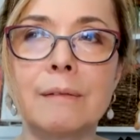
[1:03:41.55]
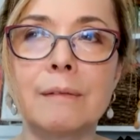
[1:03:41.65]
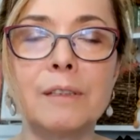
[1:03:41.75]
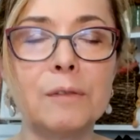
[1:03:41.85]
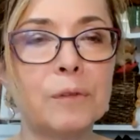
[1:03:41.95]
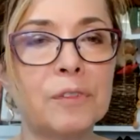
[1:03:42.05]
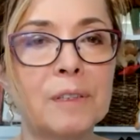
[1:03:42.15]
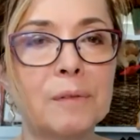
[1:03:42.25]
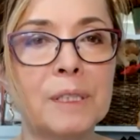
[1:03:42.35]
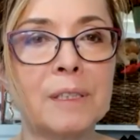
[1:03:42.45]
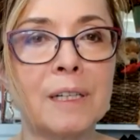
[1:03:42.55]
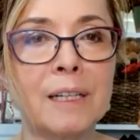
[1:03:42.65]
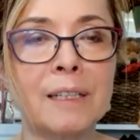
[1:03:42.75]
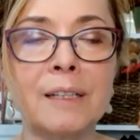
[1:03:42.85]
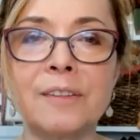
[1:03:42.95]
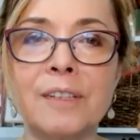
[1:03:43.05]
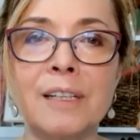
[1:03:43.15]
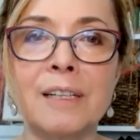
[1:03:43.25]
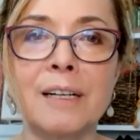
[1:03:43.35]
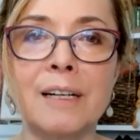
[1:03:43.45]
interesting arena. I can't
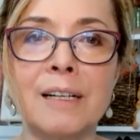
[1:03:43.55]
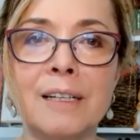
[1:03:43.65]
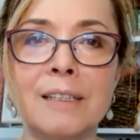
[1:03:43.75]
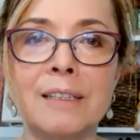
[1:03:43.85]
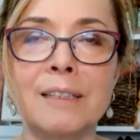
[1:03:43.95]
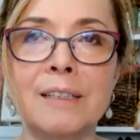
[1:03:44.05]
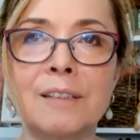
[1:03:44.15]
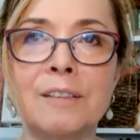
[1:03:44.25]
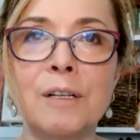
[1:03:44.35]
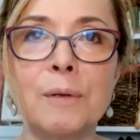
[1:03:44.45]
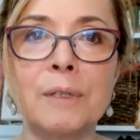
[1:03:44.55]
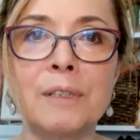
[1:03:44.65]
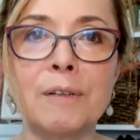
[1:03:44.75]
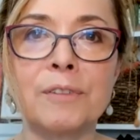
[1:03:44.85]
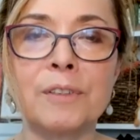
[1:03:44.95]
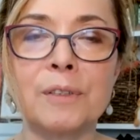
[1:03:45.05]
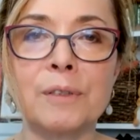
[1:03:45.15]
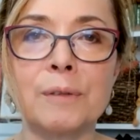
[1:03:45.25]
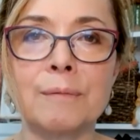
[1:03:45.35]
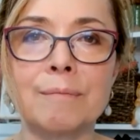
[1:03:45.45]
say I know enough
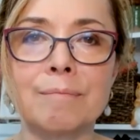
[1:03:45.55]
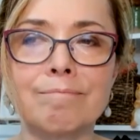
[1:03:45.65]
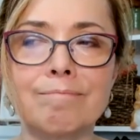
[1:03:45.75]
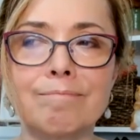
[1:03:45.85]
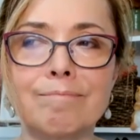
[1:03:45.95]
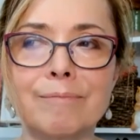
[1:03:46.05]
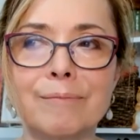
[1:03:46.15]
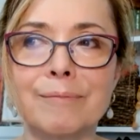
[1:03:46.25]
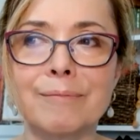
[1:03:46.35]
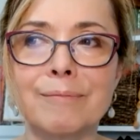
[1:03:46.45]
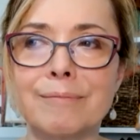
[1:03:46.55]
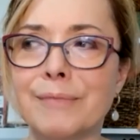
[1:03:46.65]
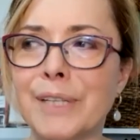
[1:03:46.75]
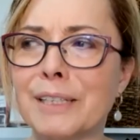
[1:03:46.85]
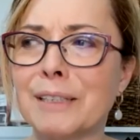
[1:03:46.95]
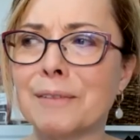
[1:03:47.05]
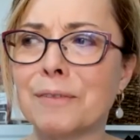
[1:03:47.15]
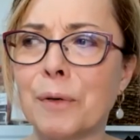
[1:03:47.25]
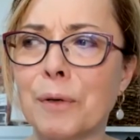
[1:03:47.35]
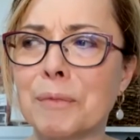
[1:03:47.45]
to make
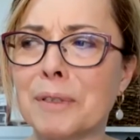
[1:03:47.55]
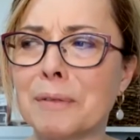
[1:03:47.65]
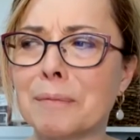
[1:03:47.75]
informed